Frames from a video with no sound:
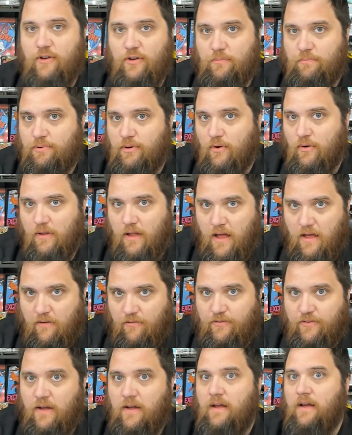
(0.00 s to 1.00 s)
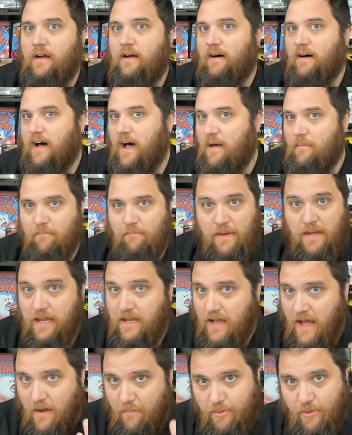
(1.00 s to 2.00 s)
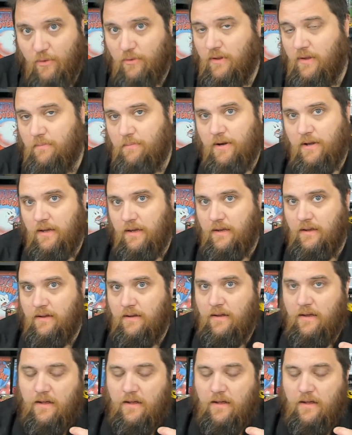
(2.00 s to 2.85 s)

Are you pro-life? I'm me. I'm pro-liberty.